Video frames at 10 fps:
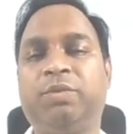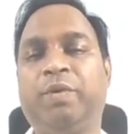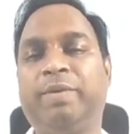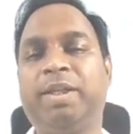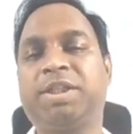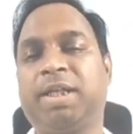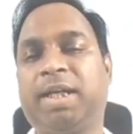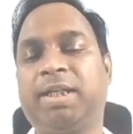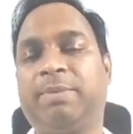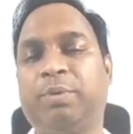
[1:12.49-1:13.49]
we will
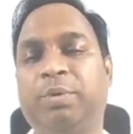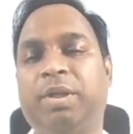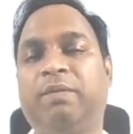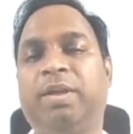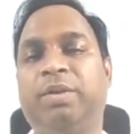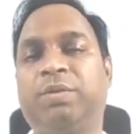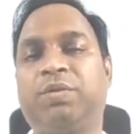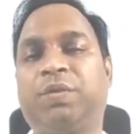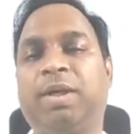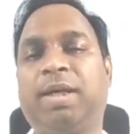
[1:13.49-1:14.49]
start uploading videos
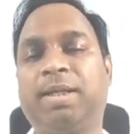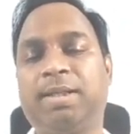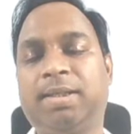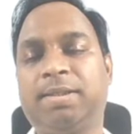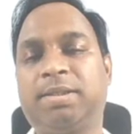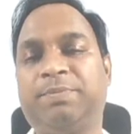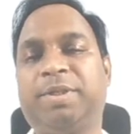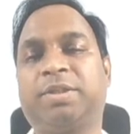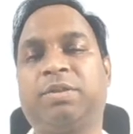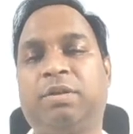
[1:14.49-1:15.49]
for other
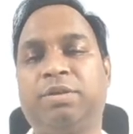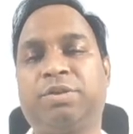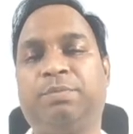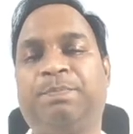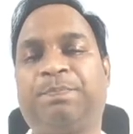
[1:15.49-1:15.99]
subjects also.